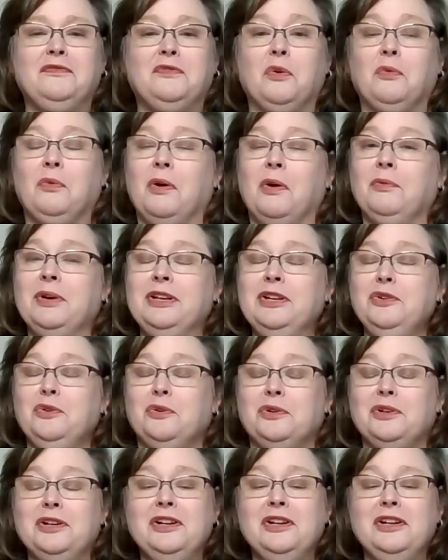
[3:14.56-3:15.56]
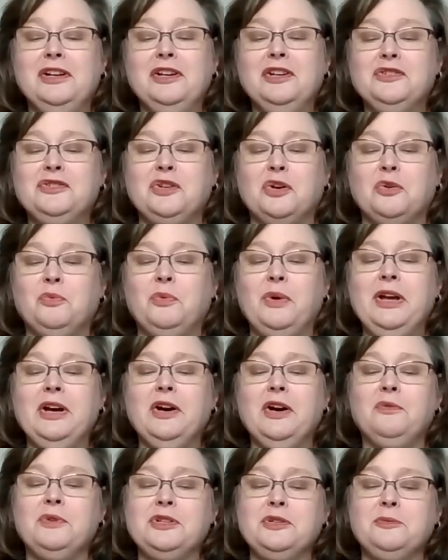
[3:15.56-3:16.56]
for what we do. So we
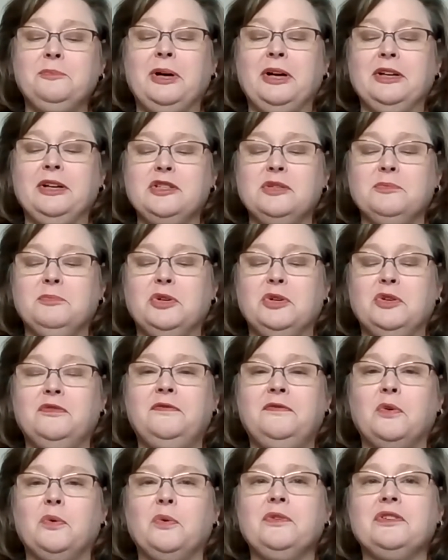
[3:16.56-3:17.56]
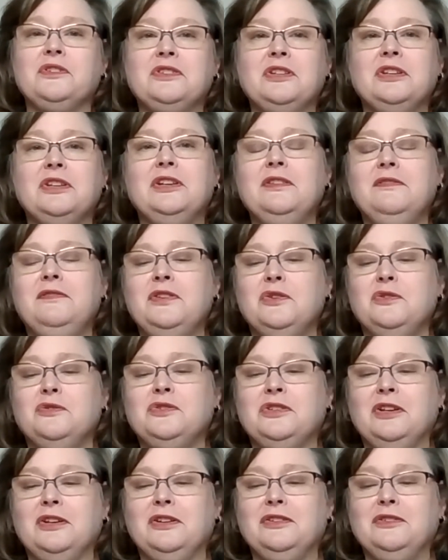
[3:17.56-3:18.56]
are responsible for the city of
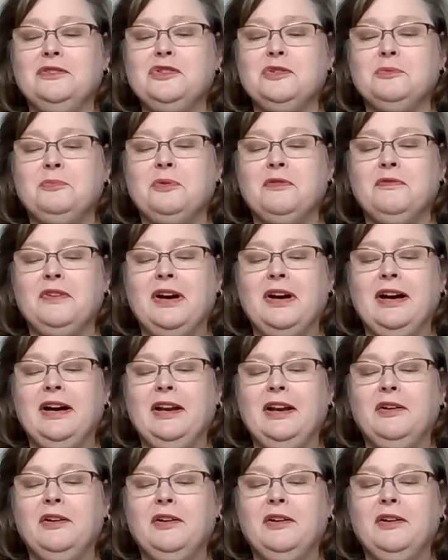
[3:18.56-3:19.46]
Houston to provide